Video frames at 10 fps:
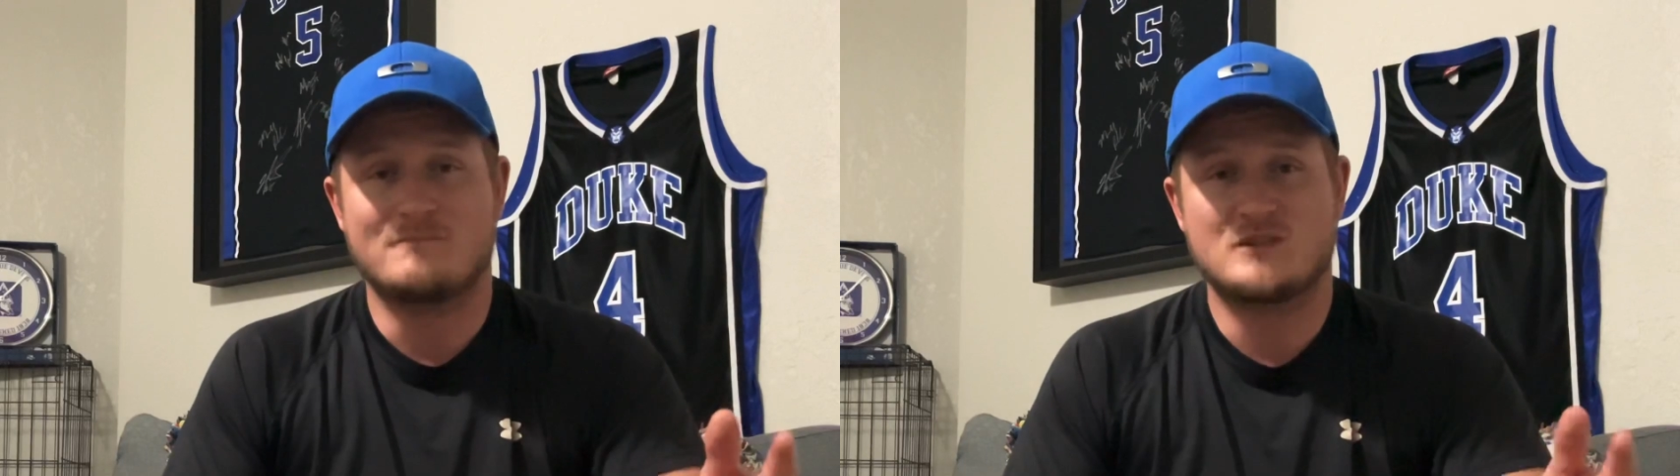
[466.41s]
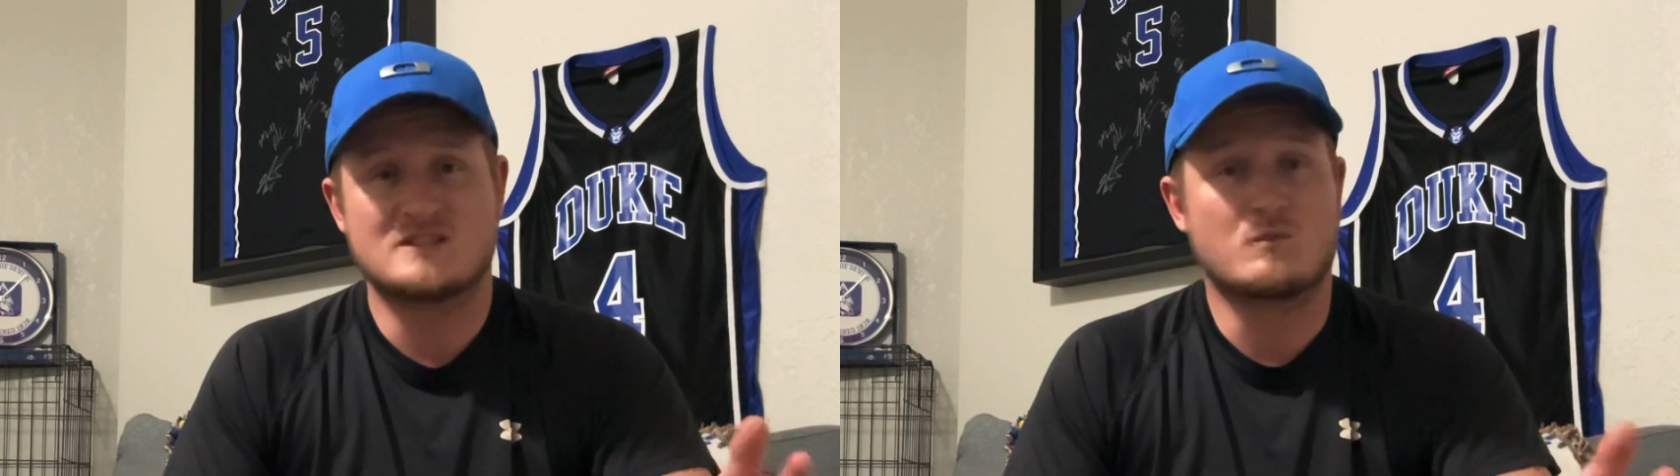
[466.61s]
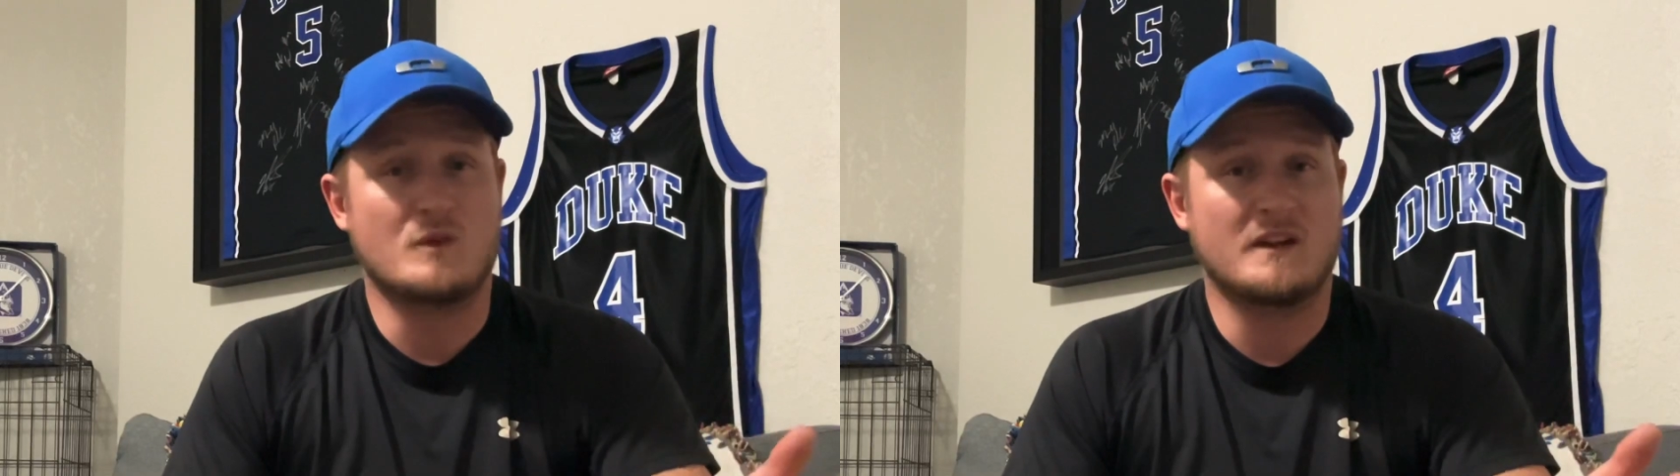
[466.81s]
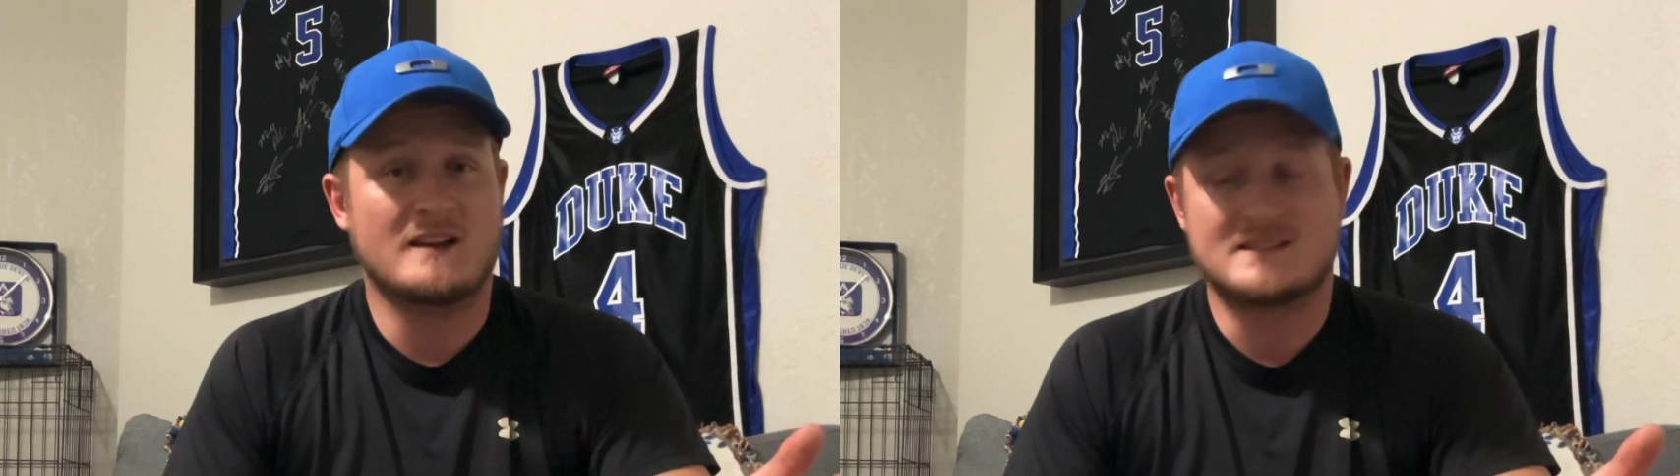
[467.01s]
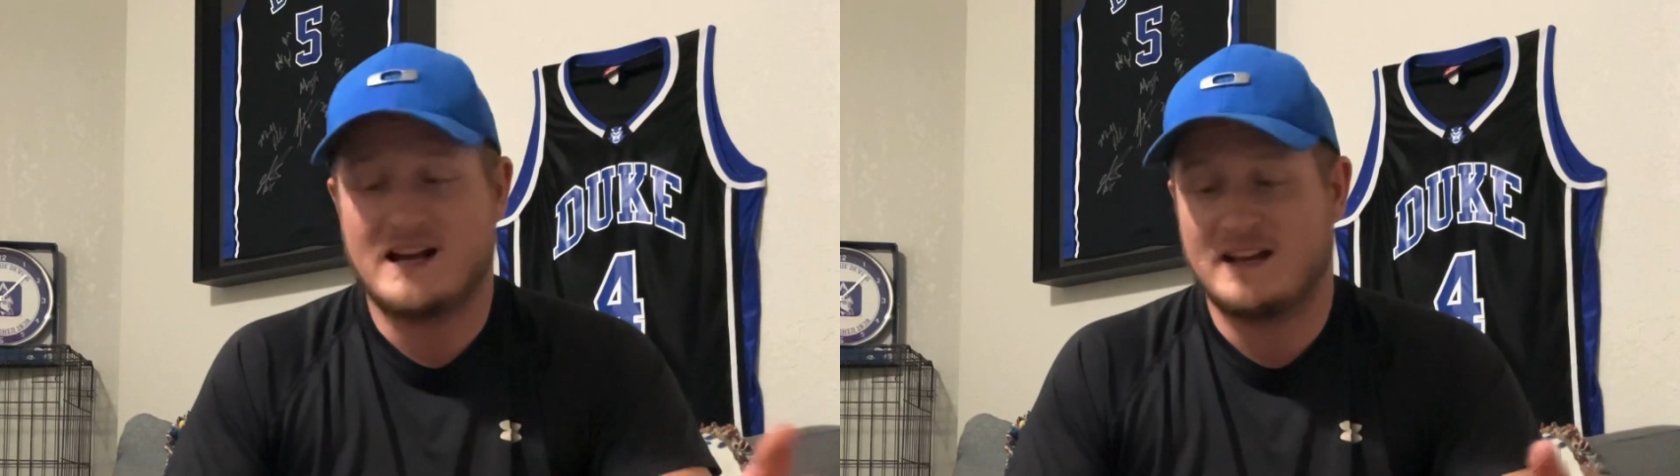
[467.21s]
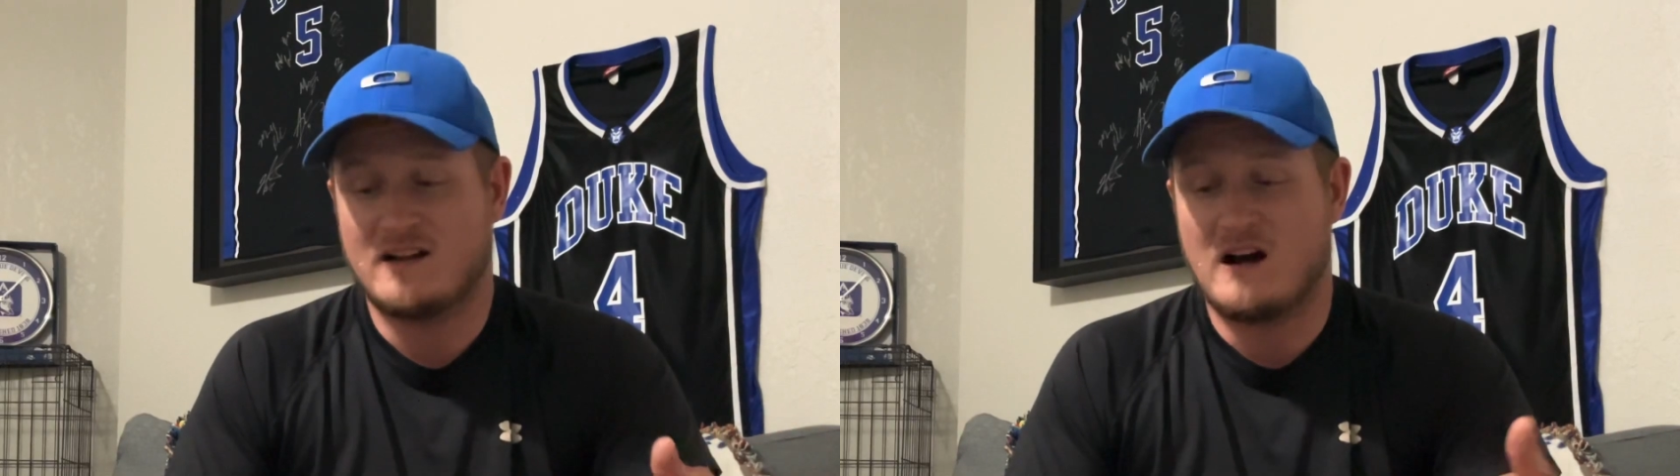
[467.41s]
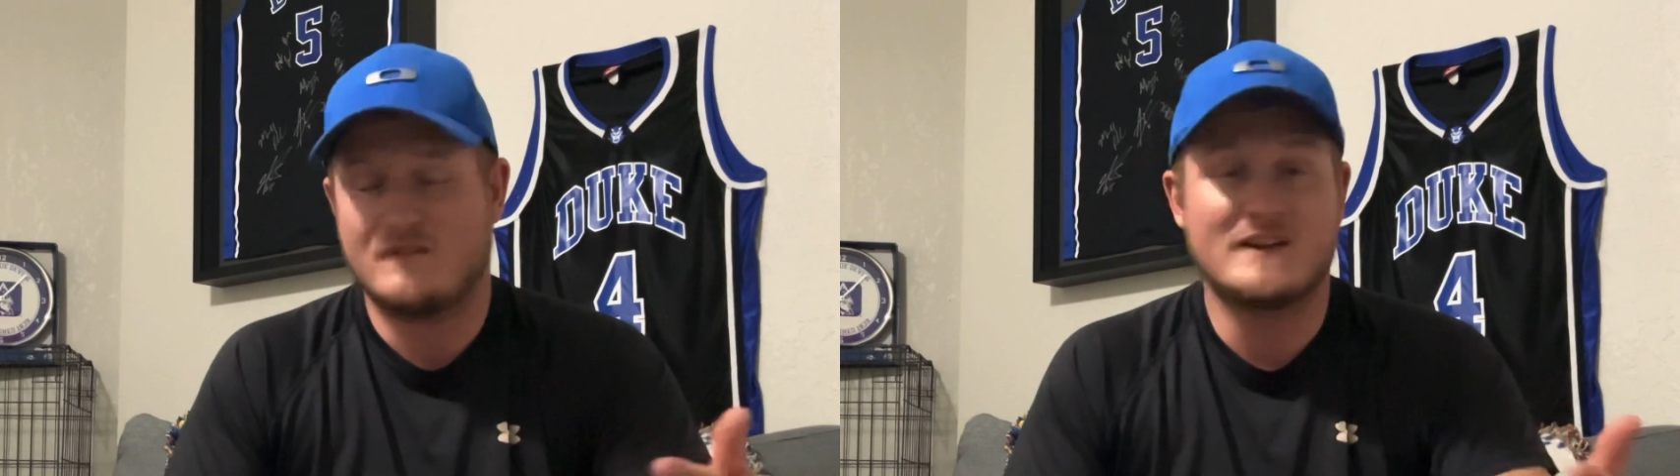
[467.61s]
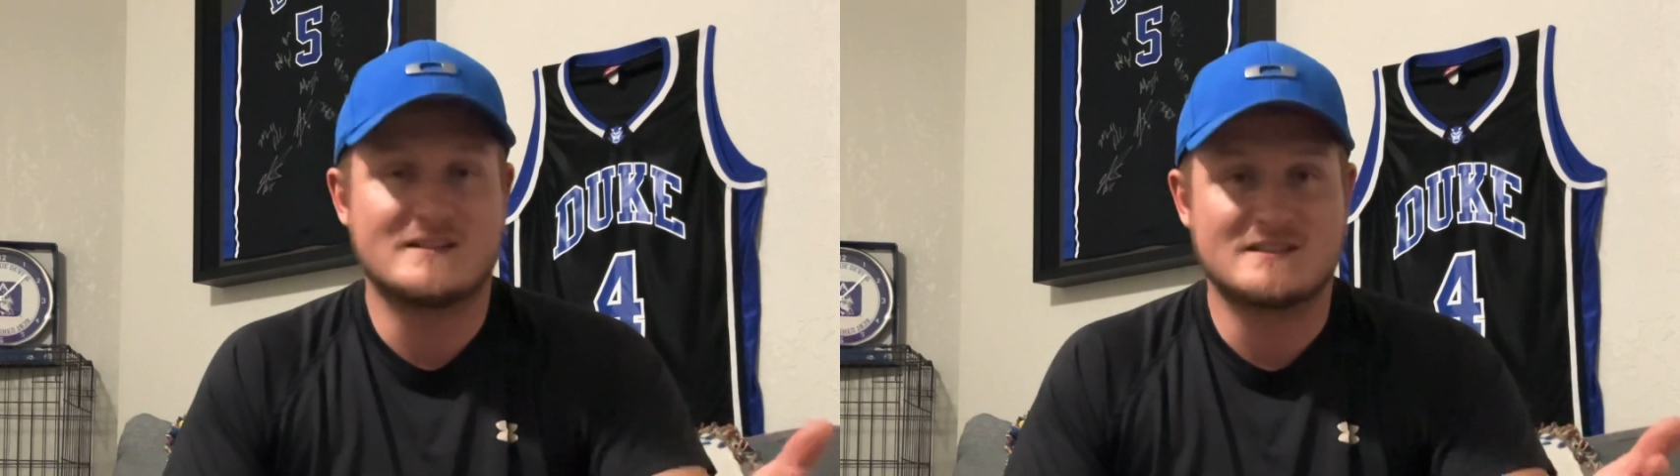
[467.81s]
Just really exciting
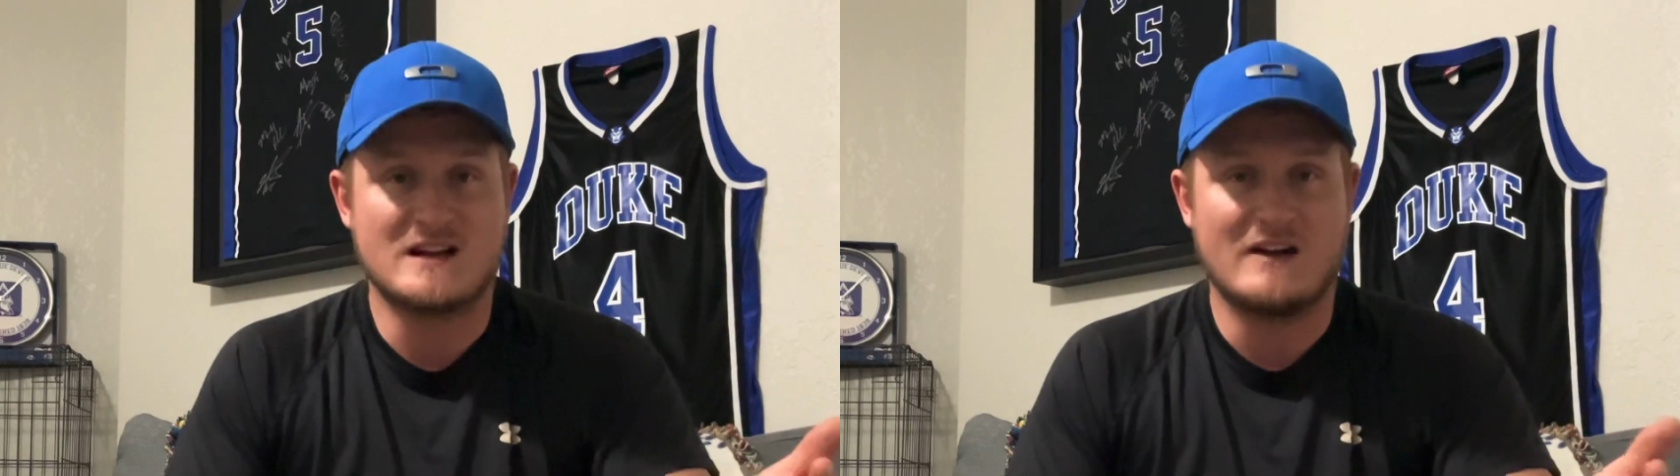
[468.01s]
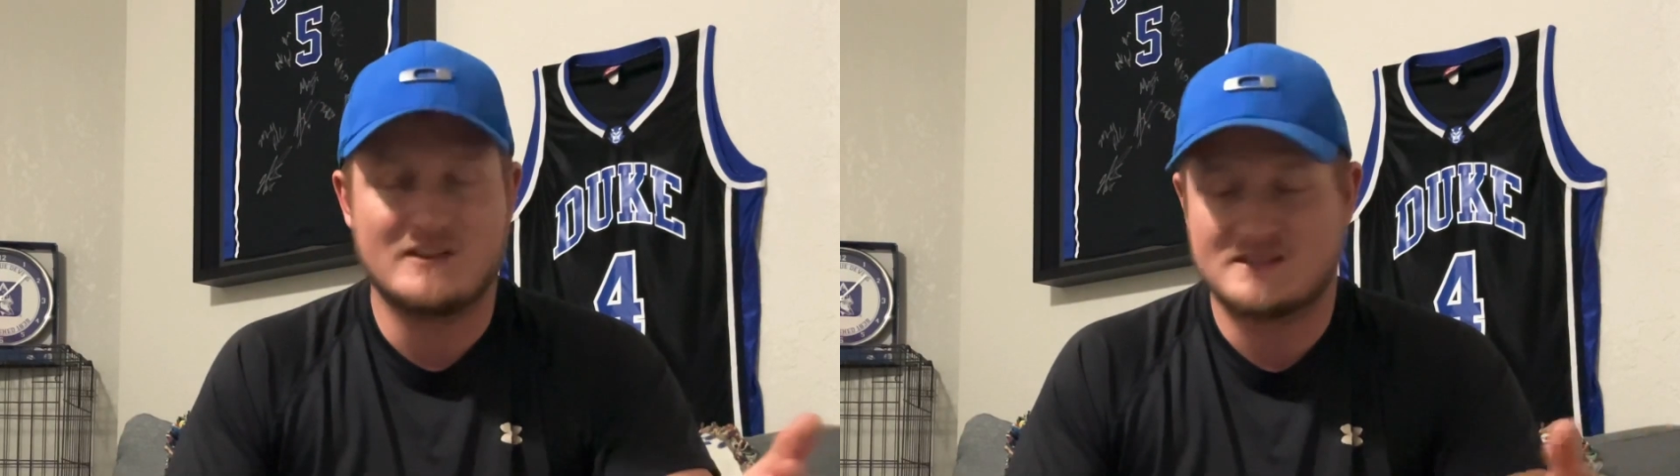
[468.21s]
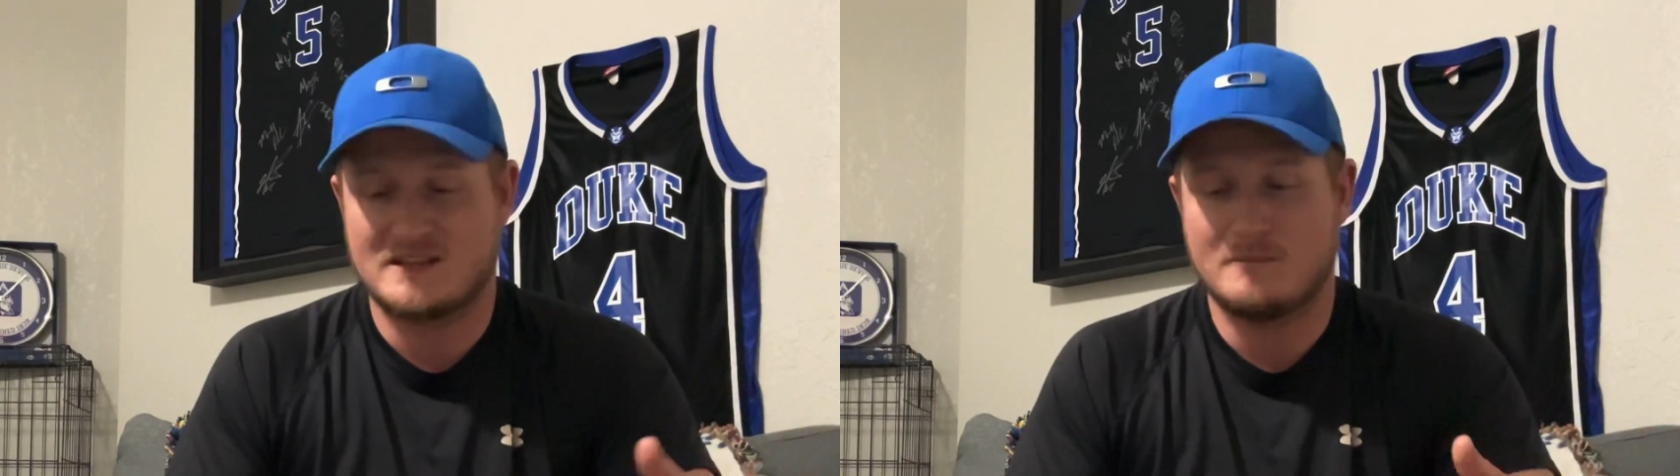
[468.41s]
offenses, obviously.